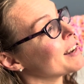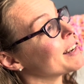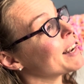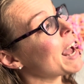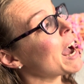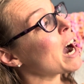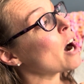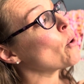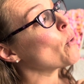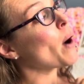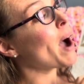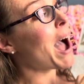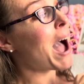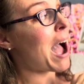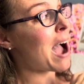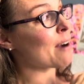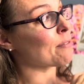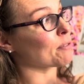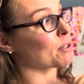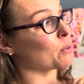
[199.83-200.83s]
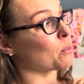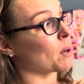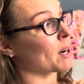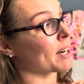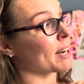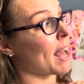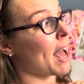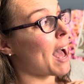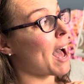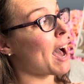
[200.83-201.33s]
Now
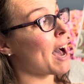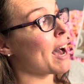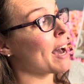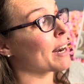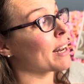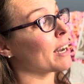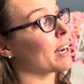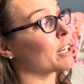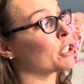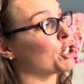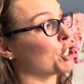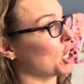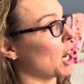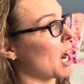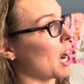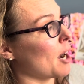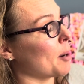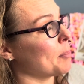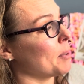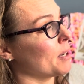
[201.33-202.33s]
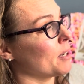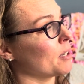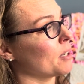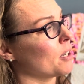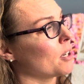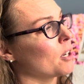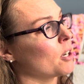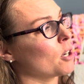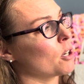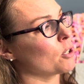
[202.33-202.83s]
everyone had a job.
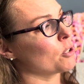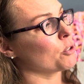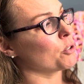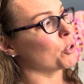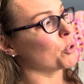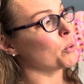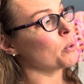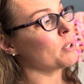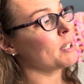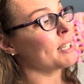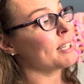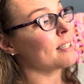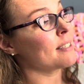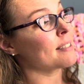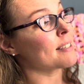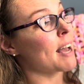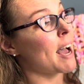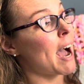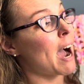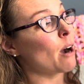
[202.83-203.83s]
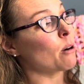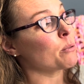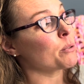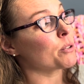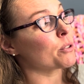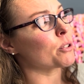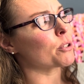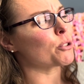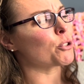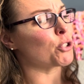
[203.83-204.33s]
Julia's
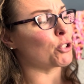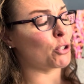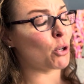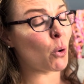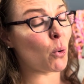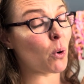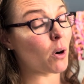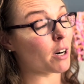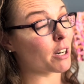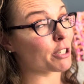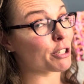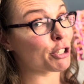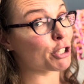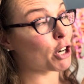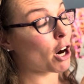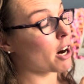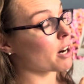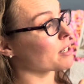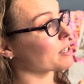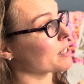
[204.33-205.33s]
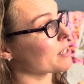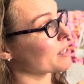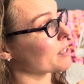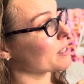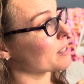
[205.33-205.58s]
house chore chart.